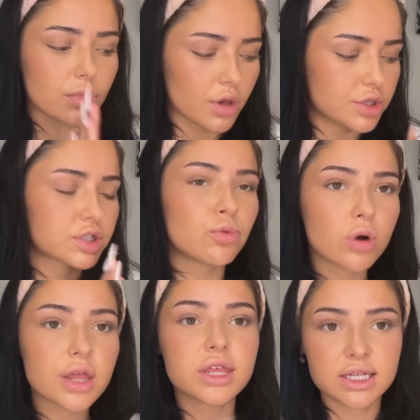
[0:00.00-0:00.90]

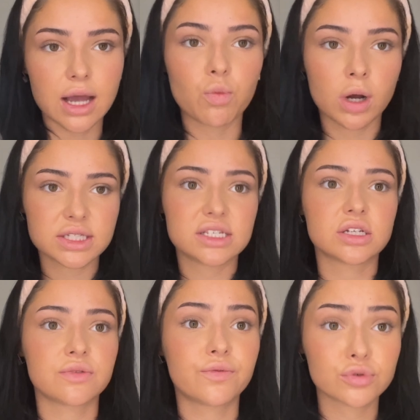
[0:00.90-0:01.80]
smaller things at once. It
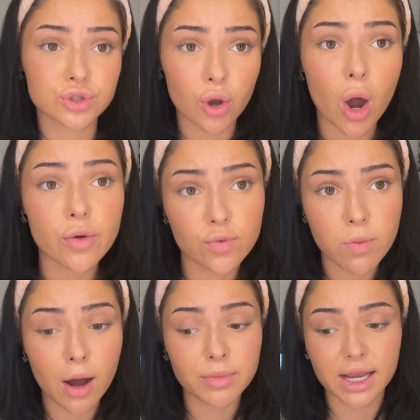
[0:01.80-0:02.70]
doesn't feel so
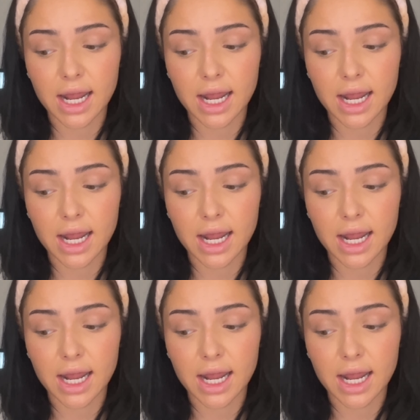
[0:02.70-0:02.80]
overwhelming,